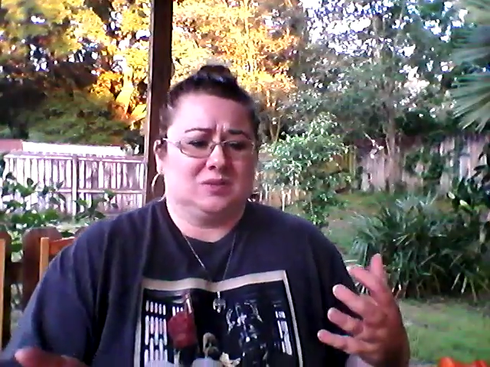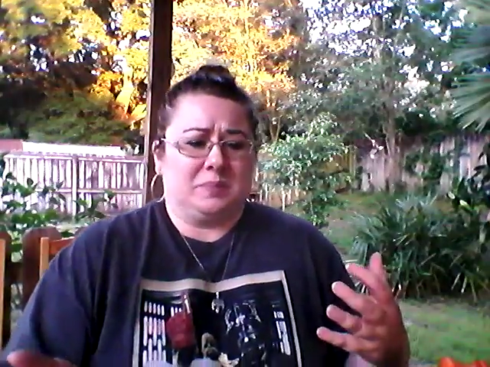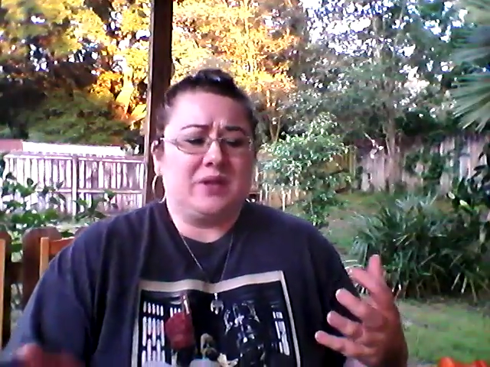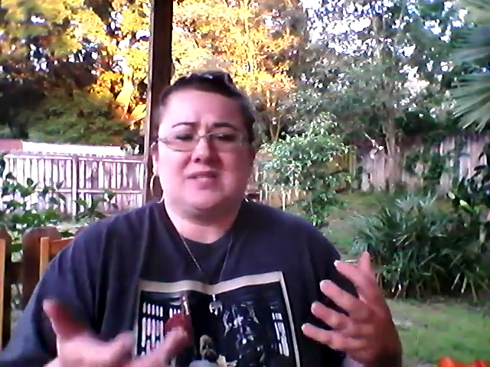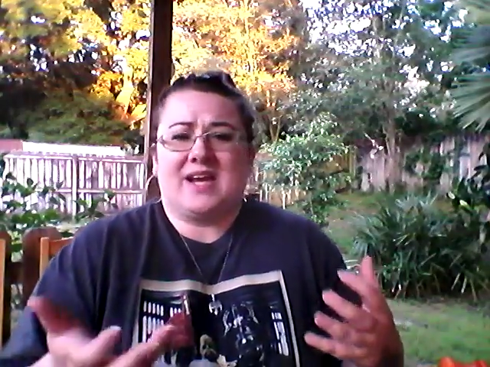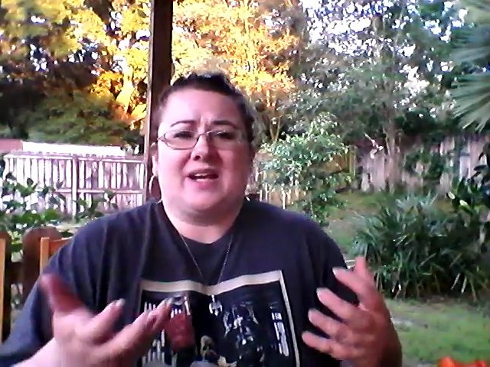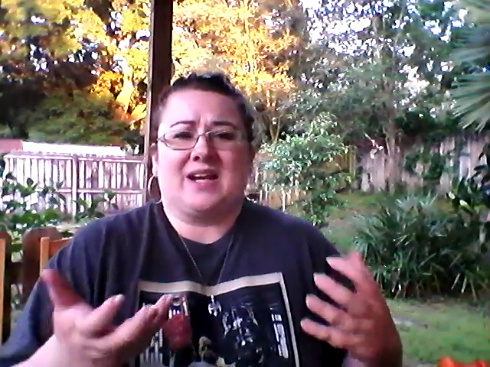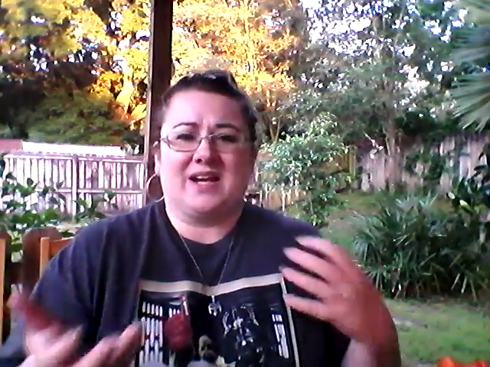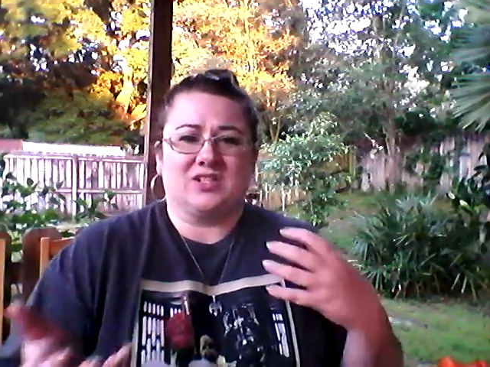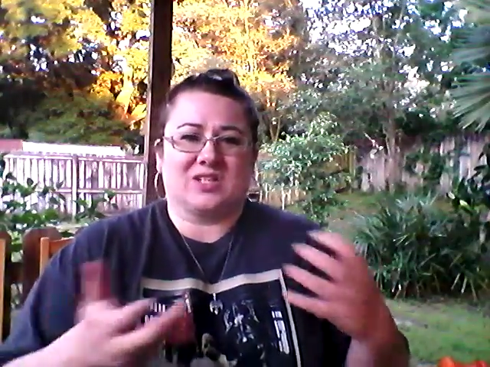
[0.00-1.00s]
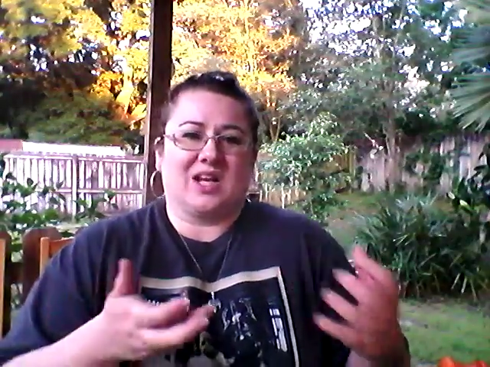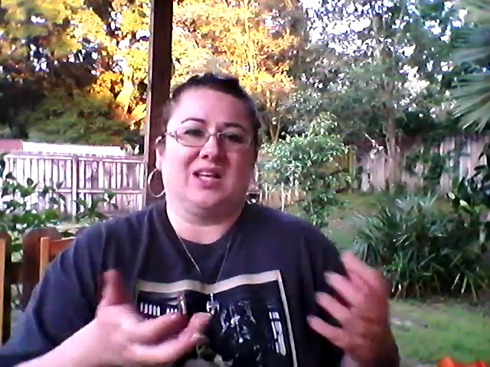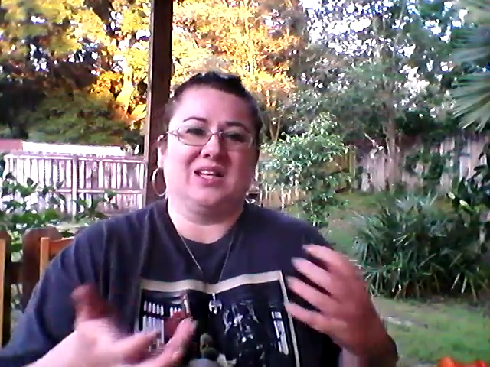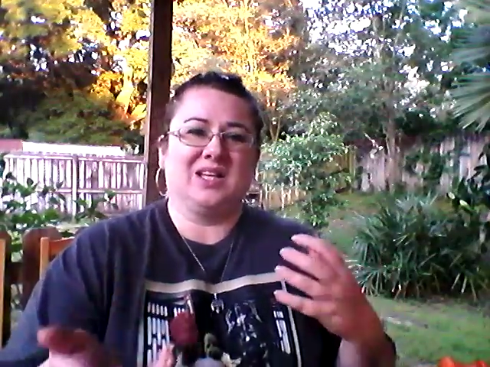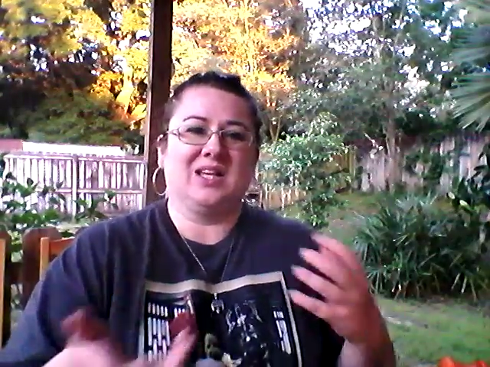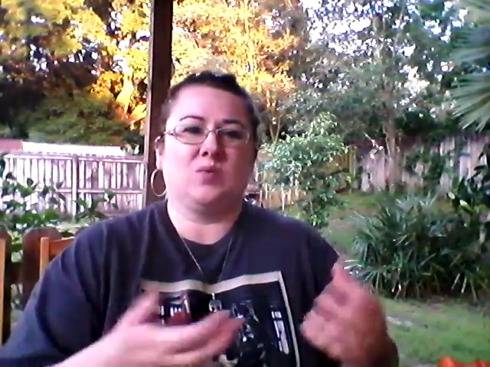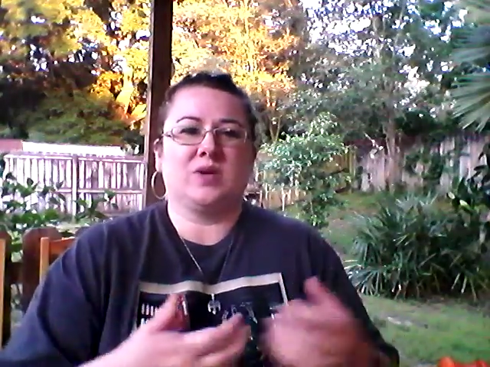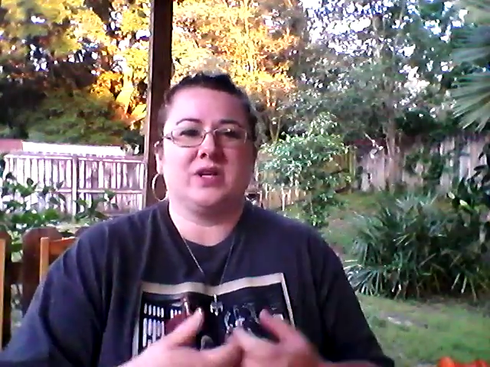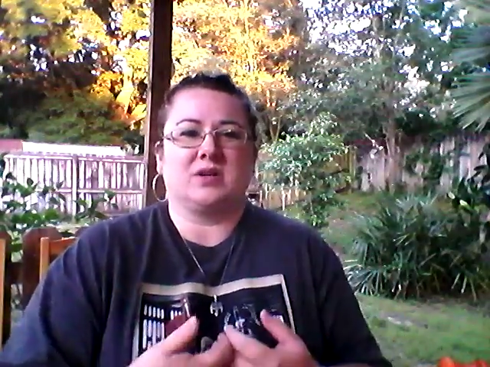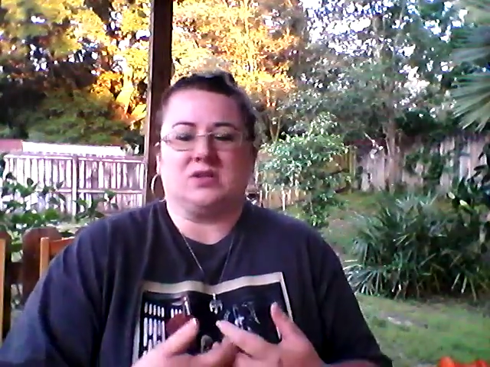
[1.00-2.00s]
Beltane and I just kind of, eh,
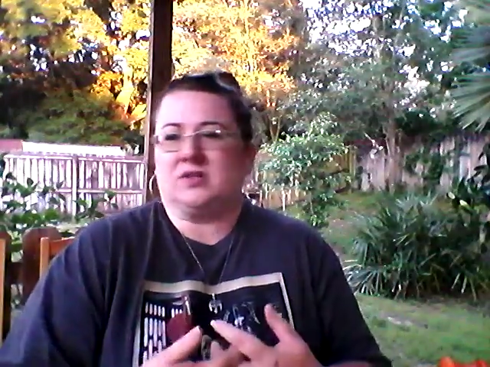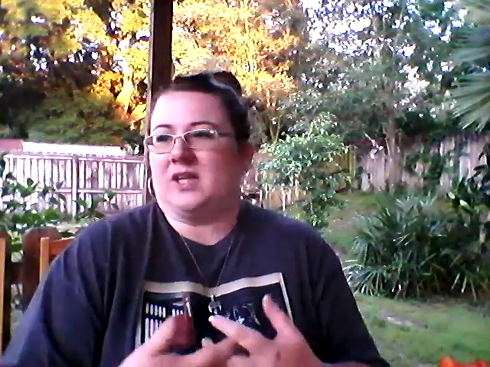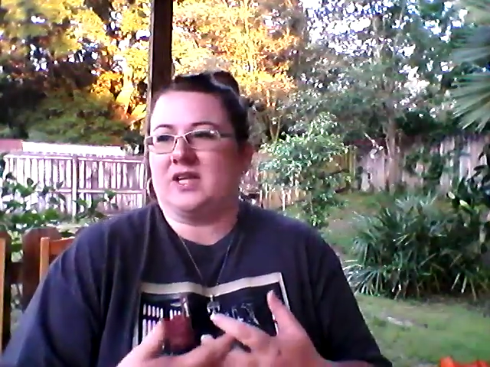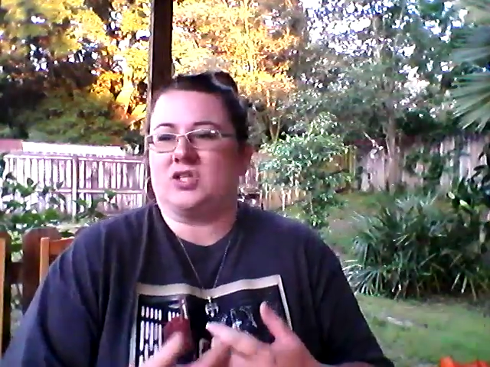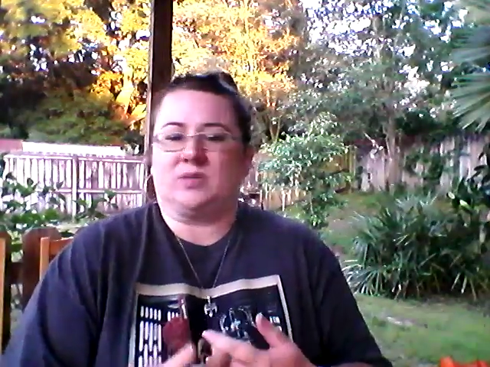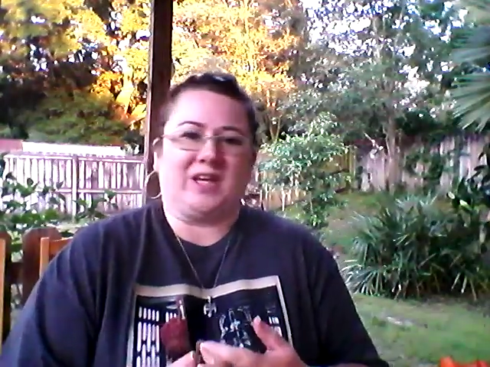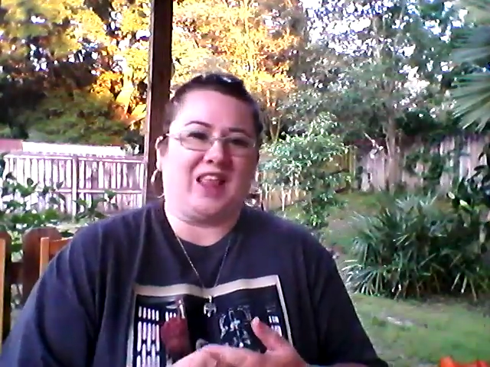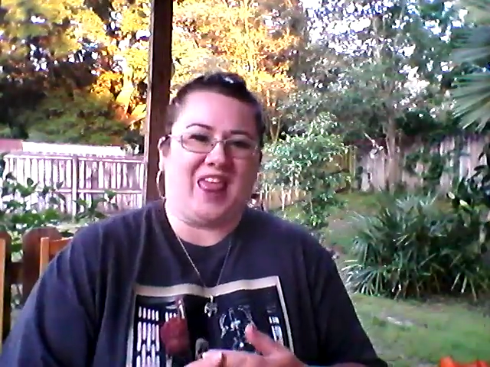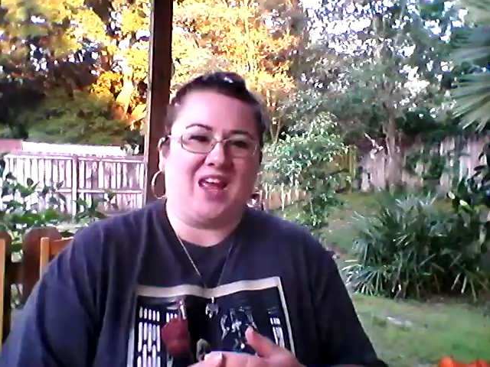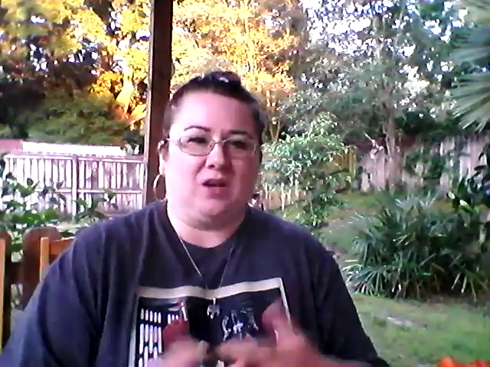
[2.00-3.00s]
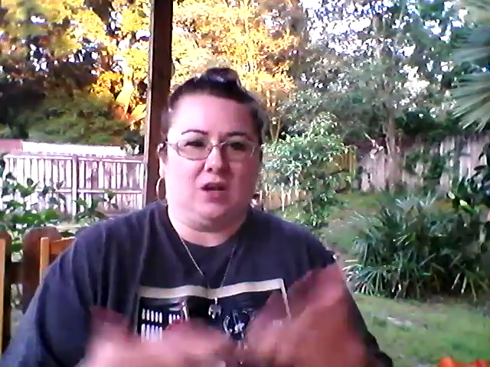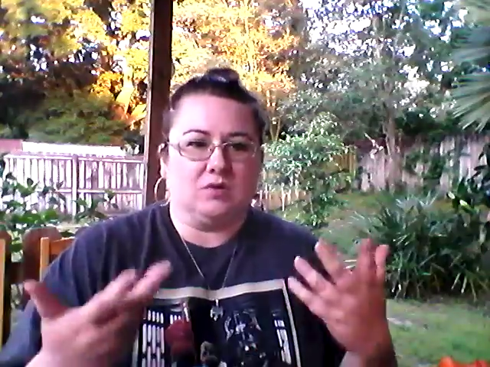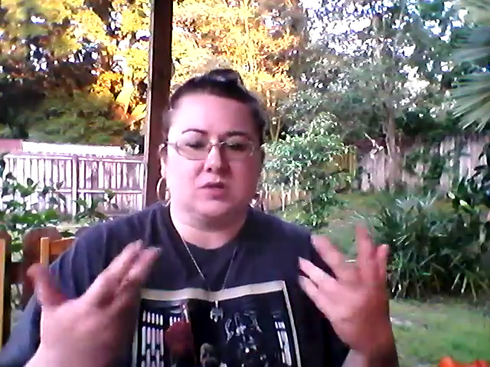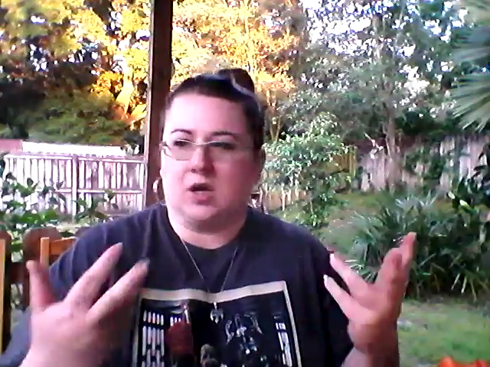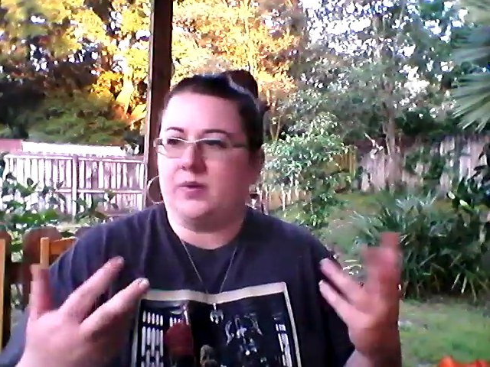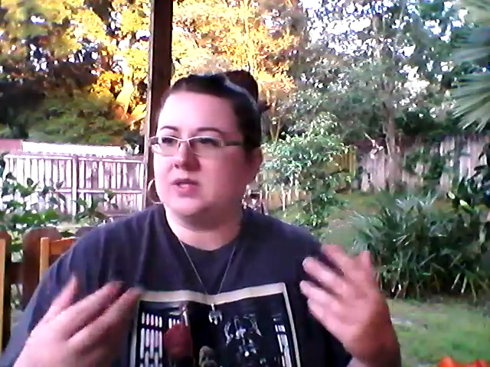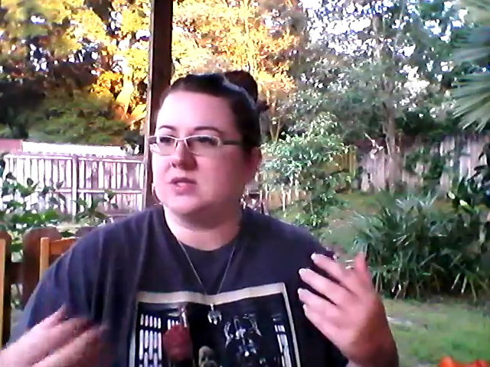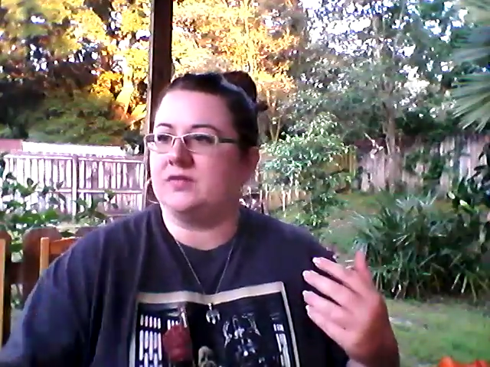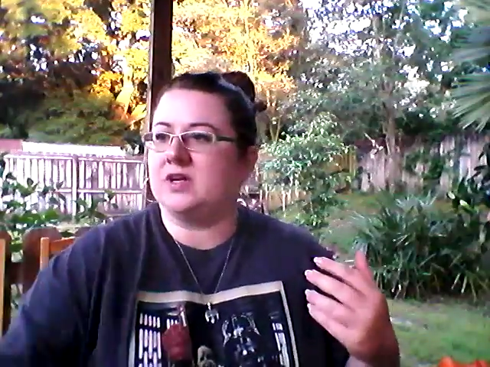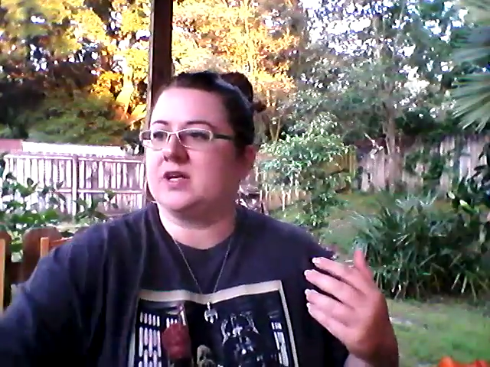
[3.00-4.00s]
one year I'll do it, the next year I'm like, eh, no. So it's
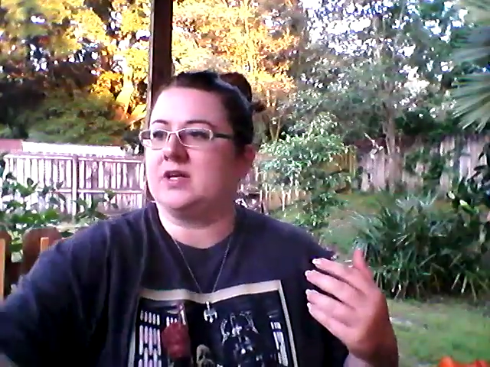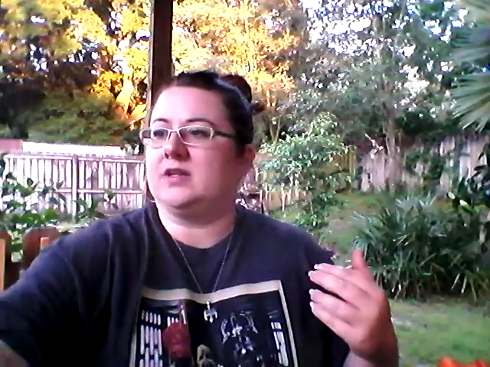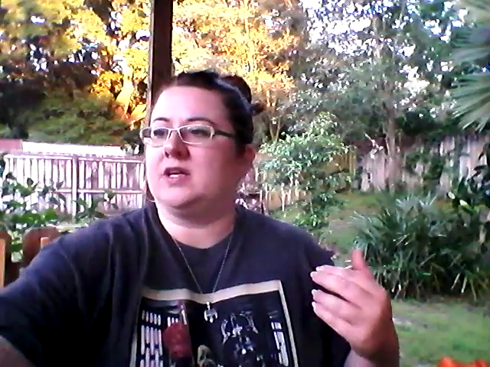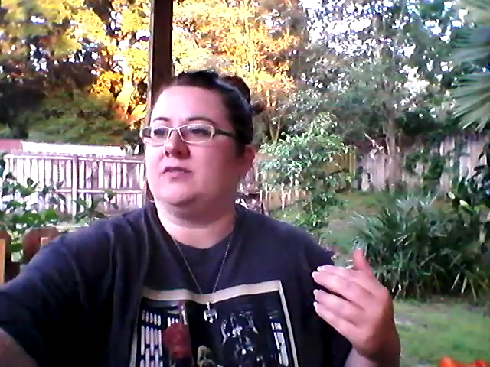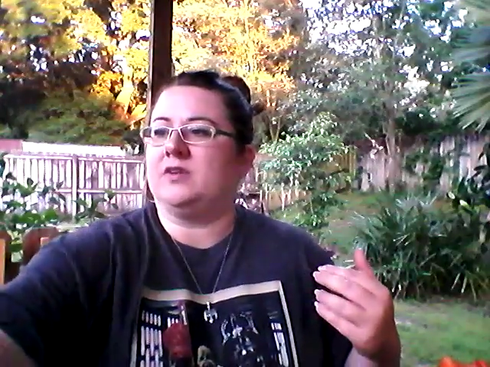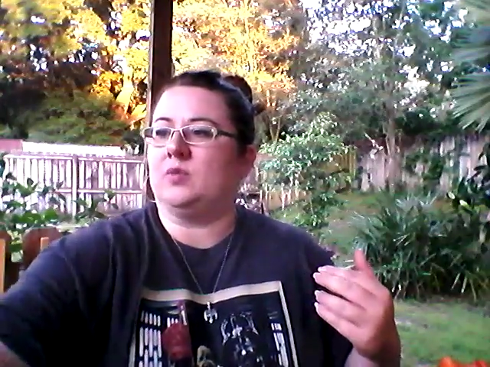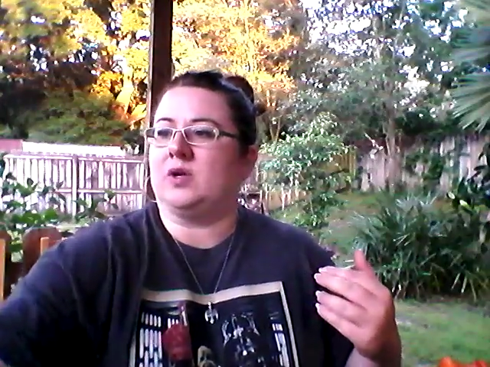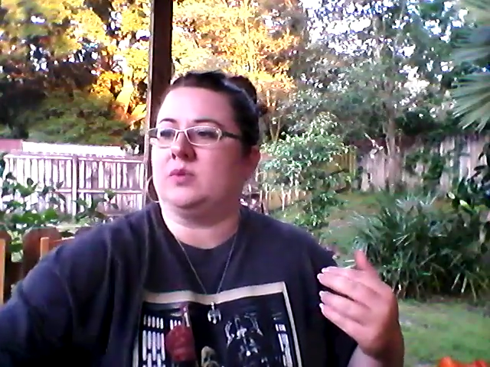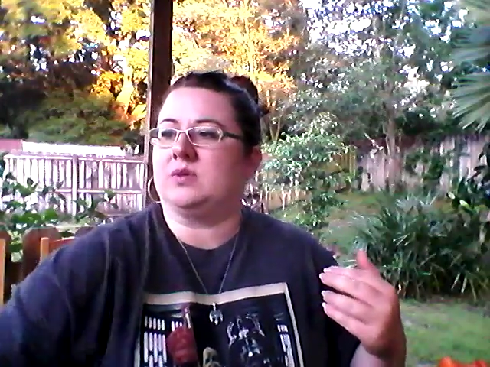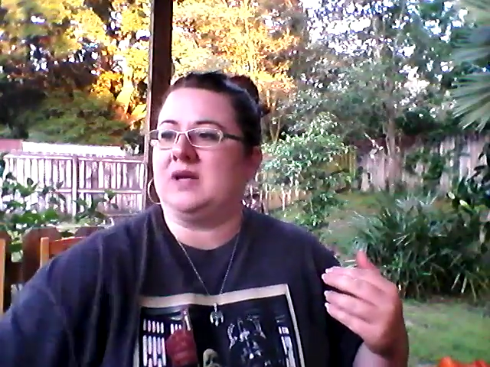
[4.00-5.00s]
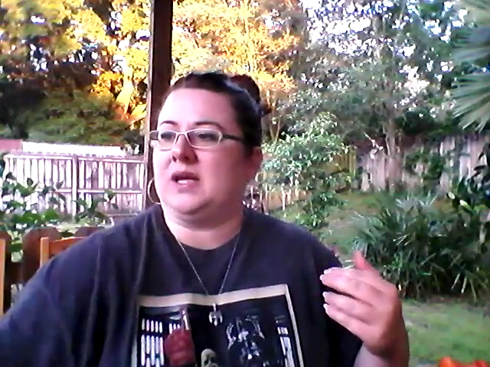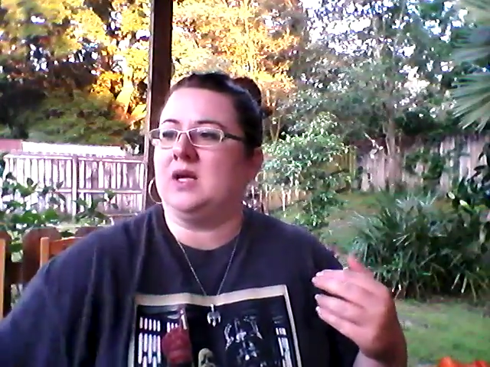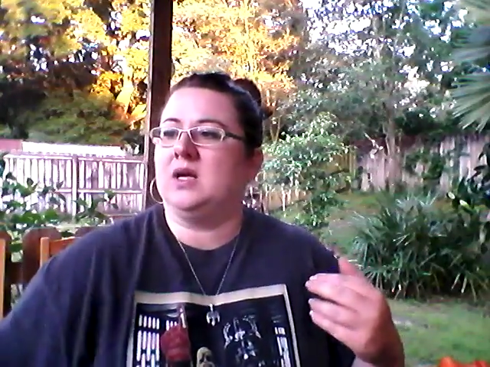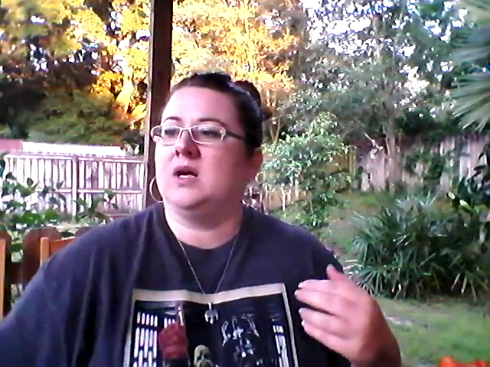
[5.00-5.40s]
a very iffy one with me.